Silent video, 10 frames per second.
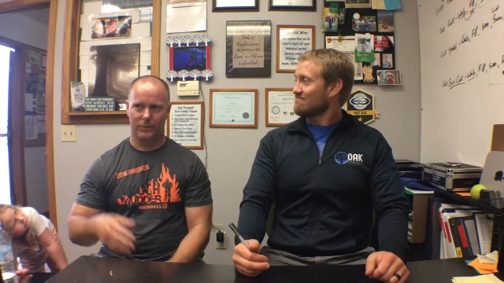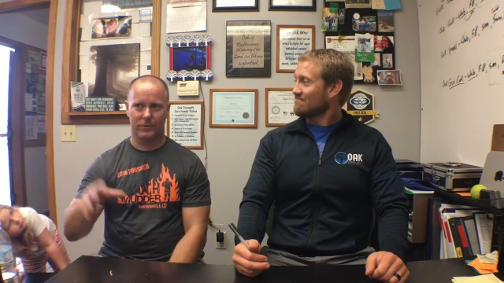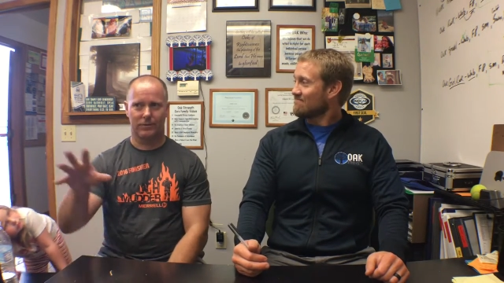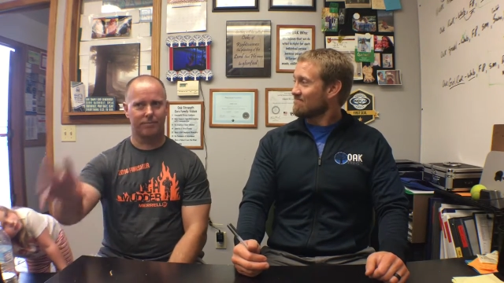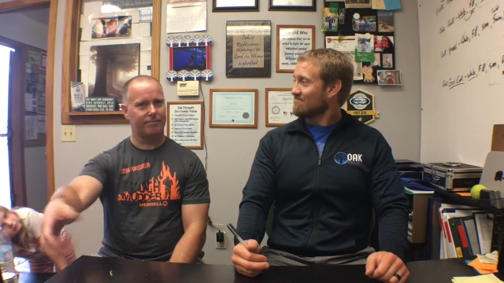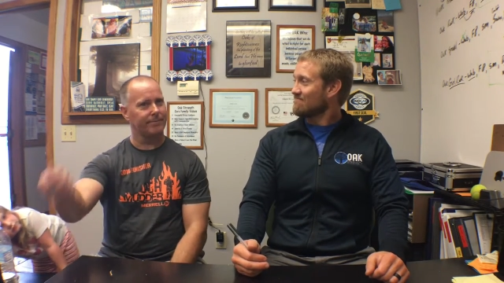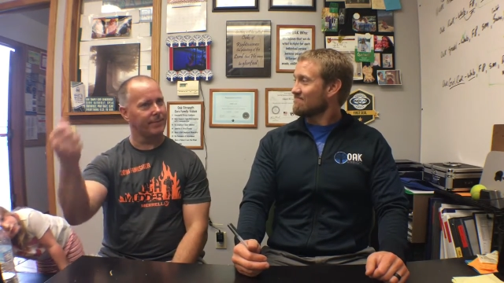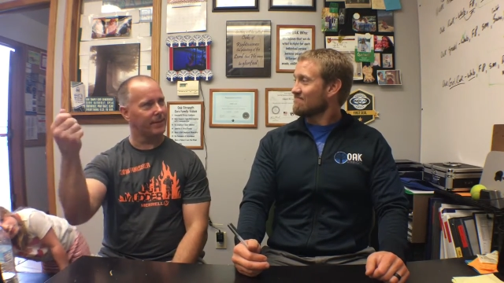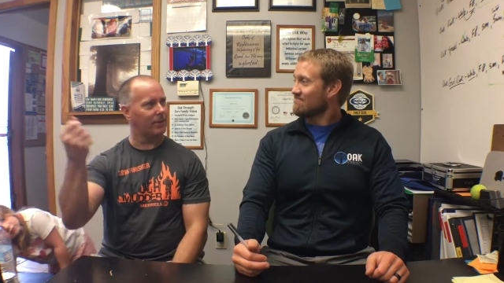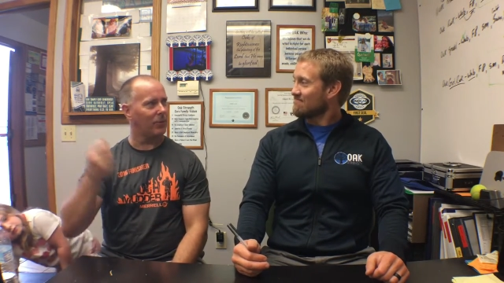Speaker 1: Just
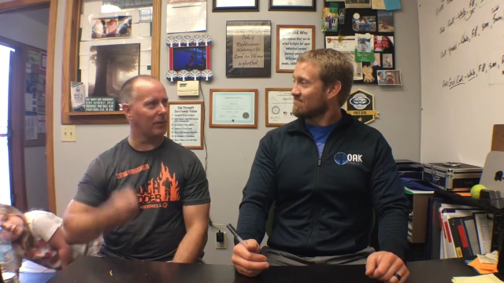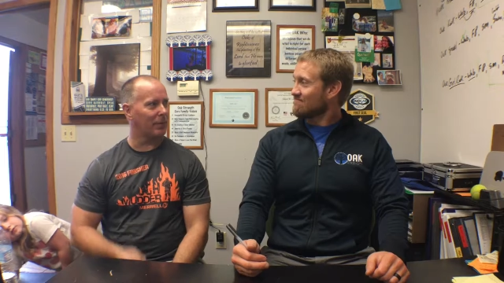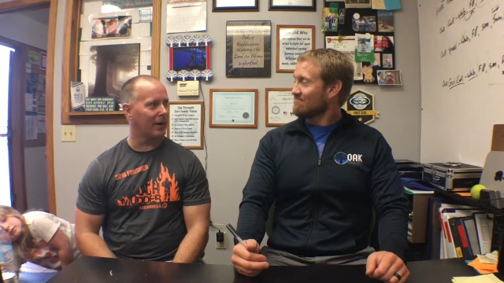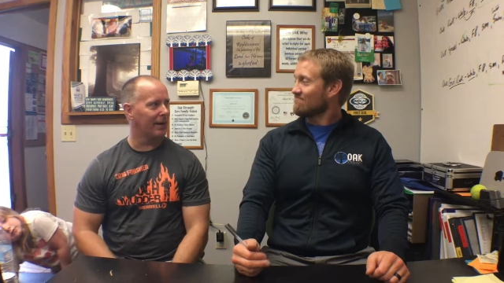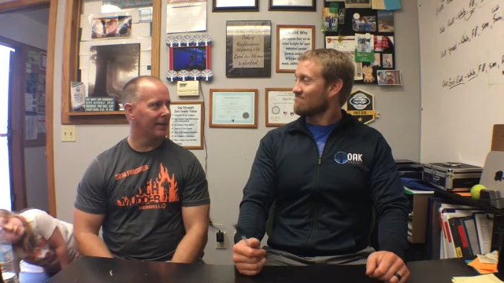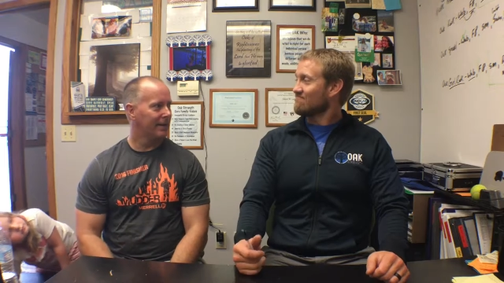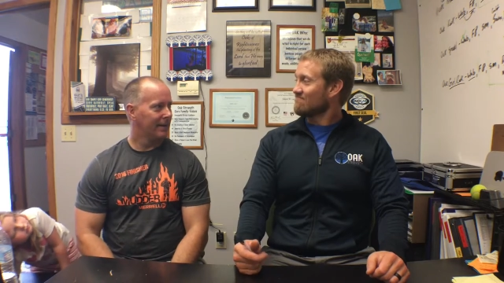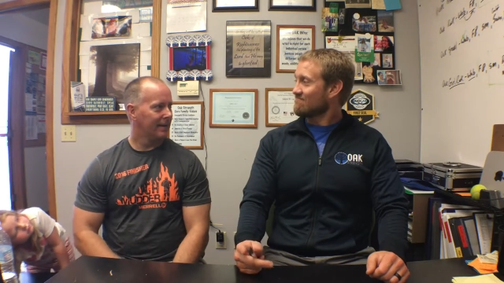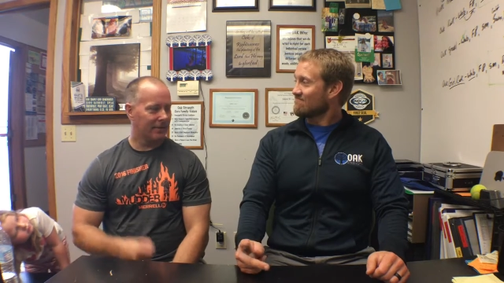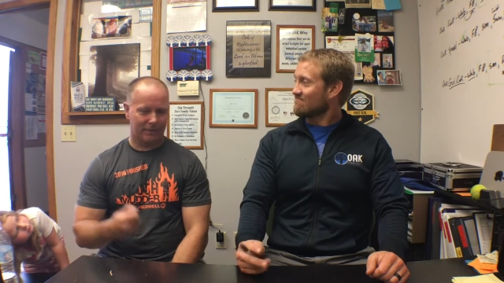you know, walk by,
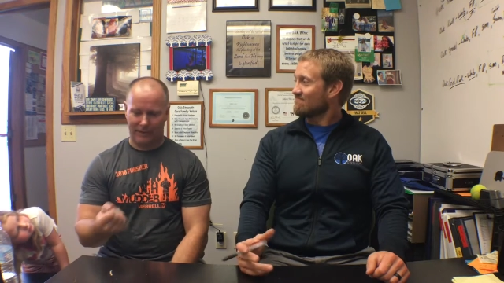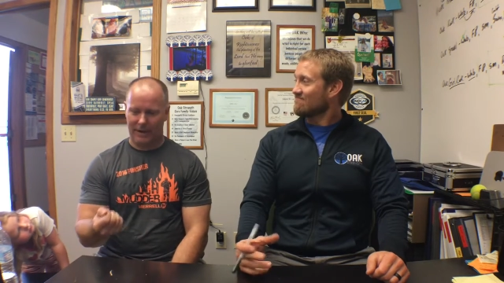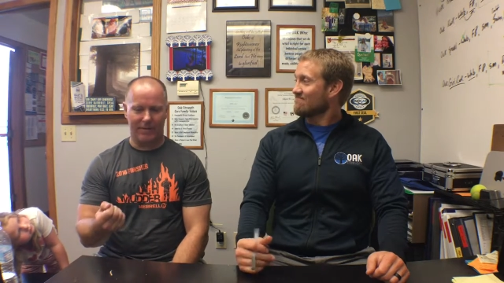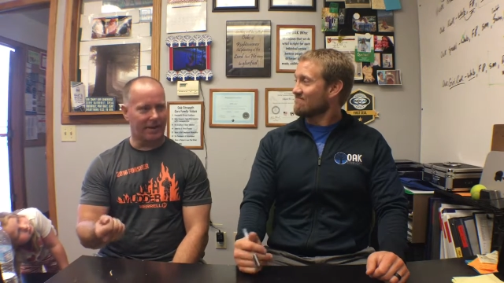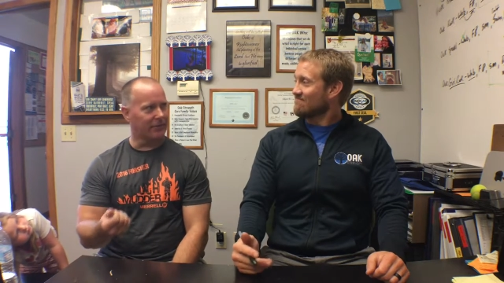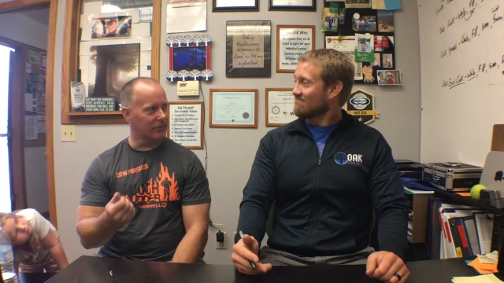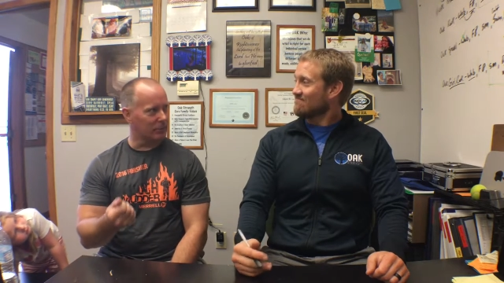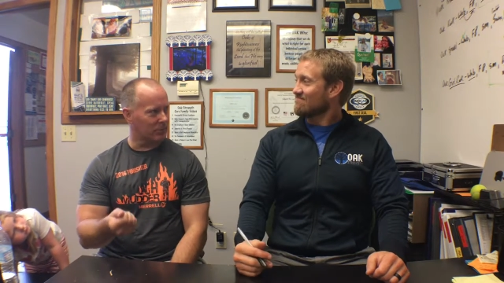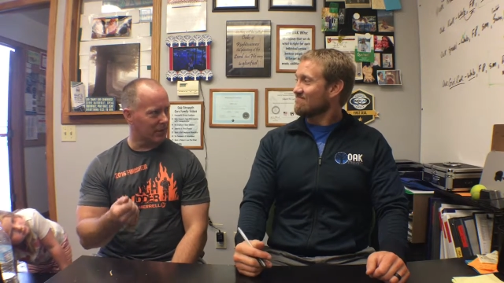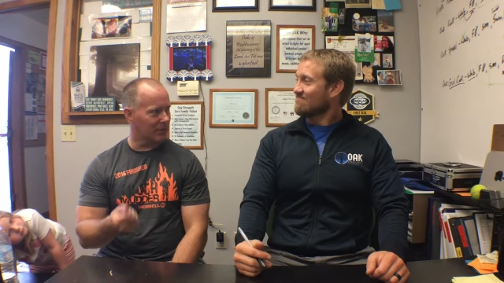you know, five handfuls
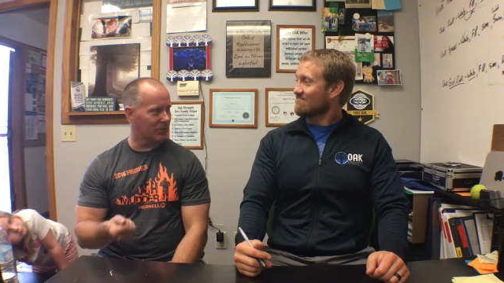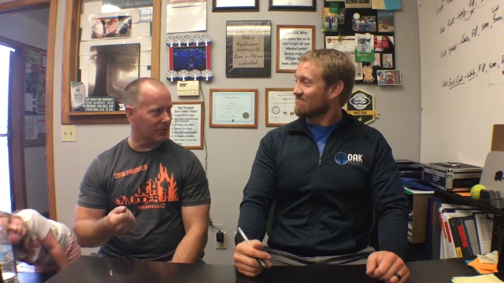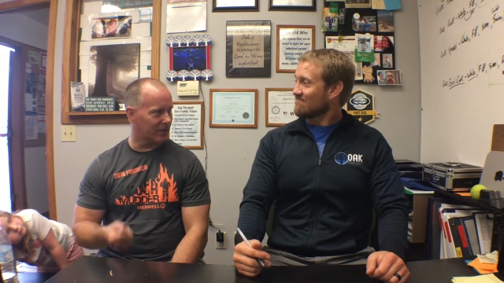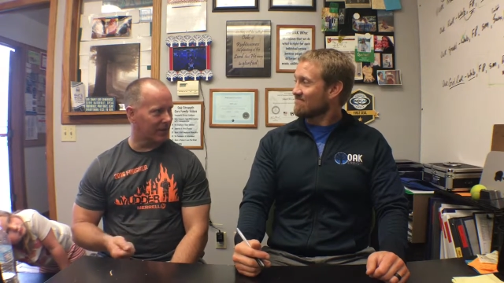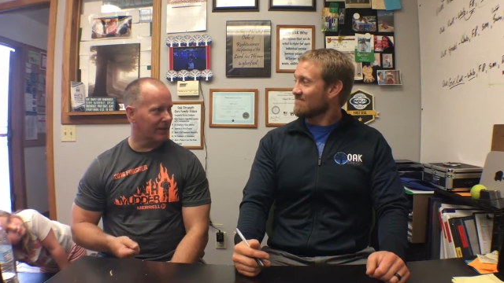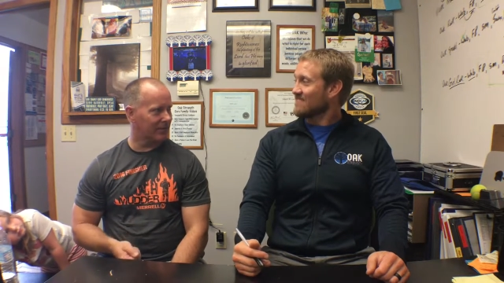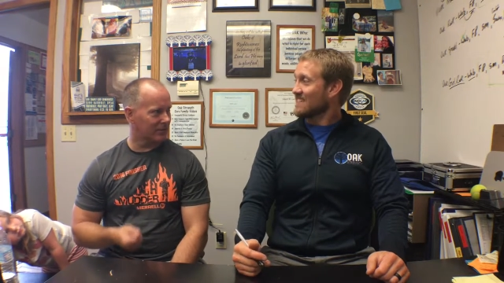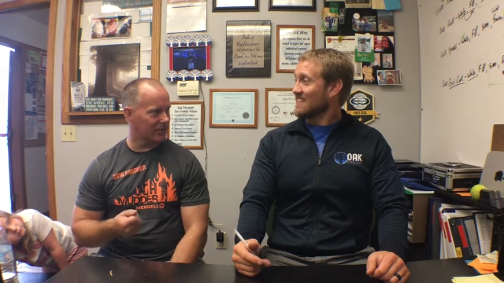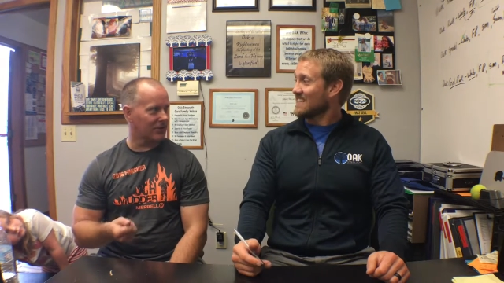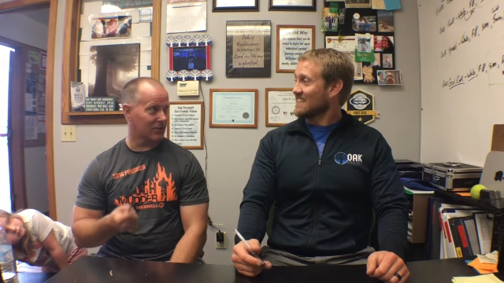of pistachios a day
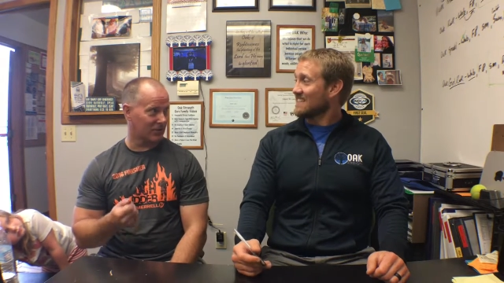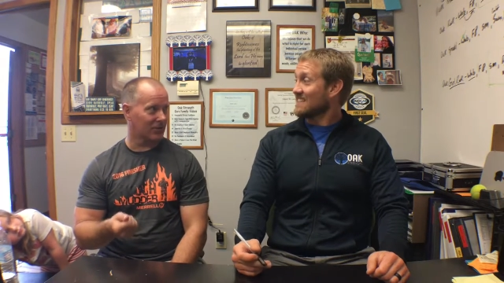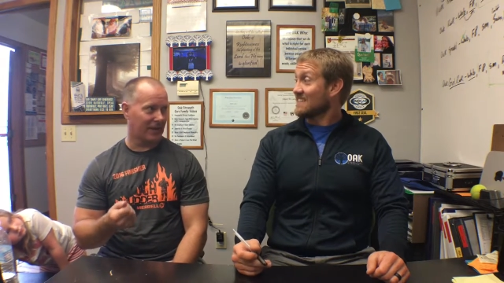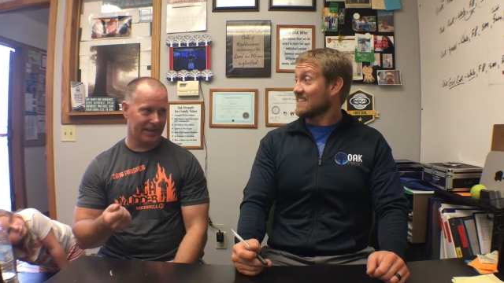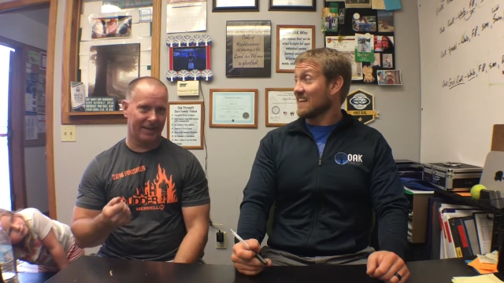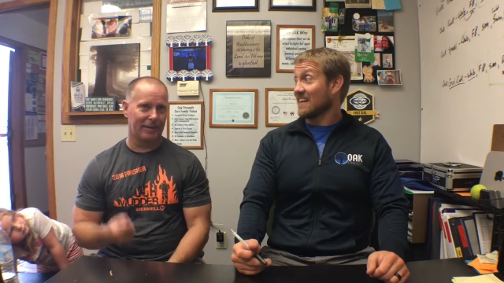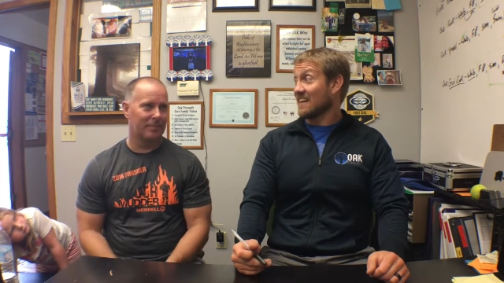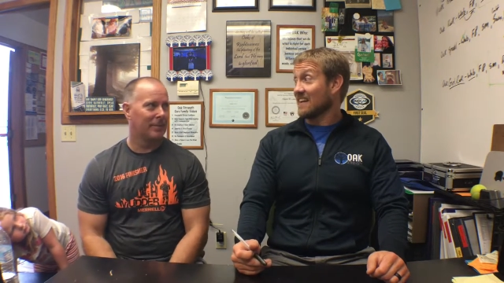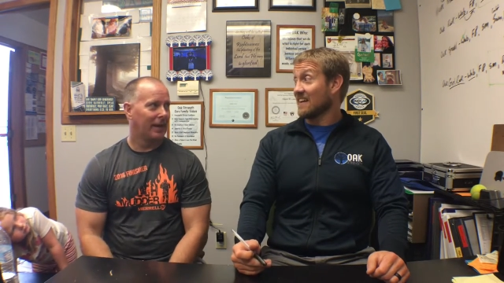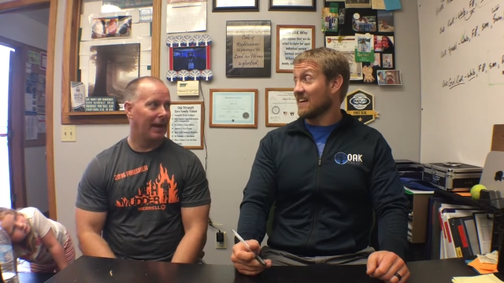start yeah. starts adding
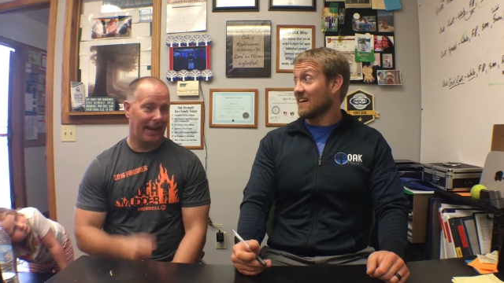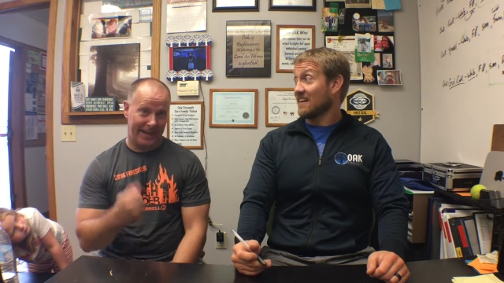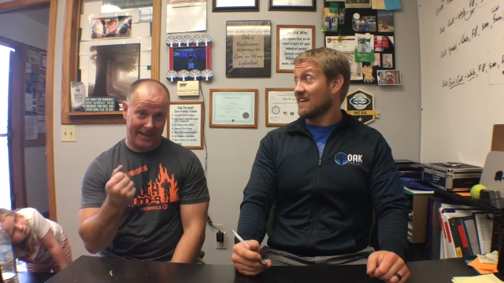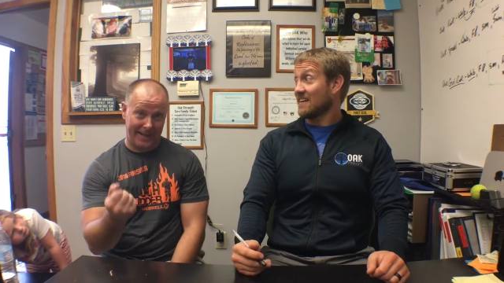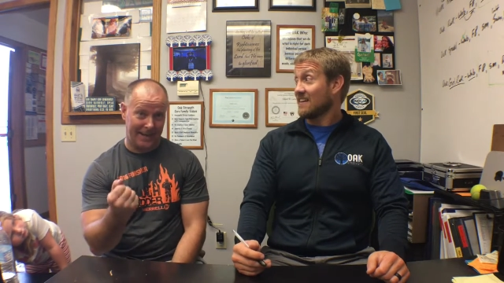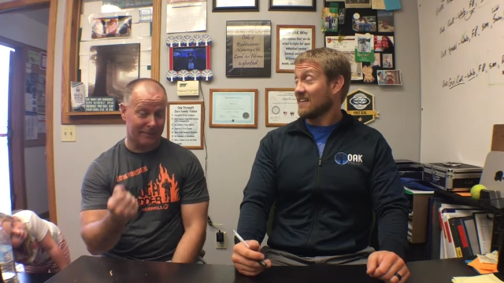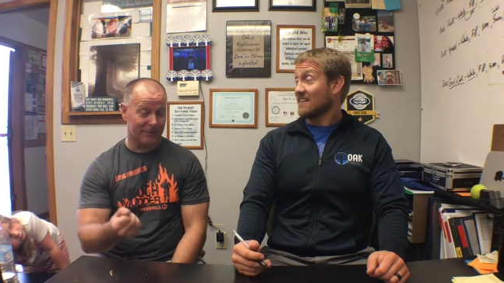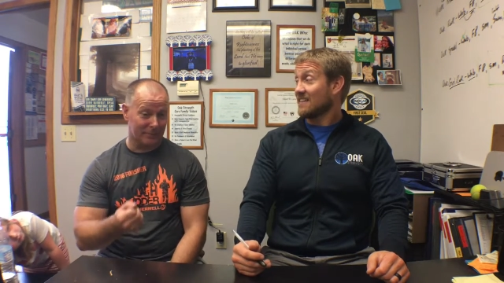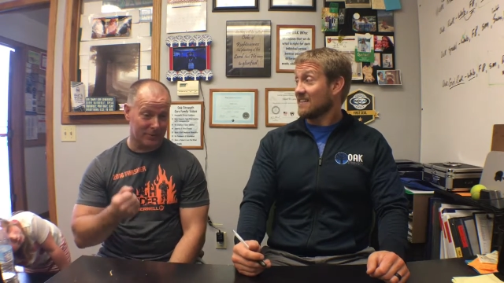up. Yeah, a handful of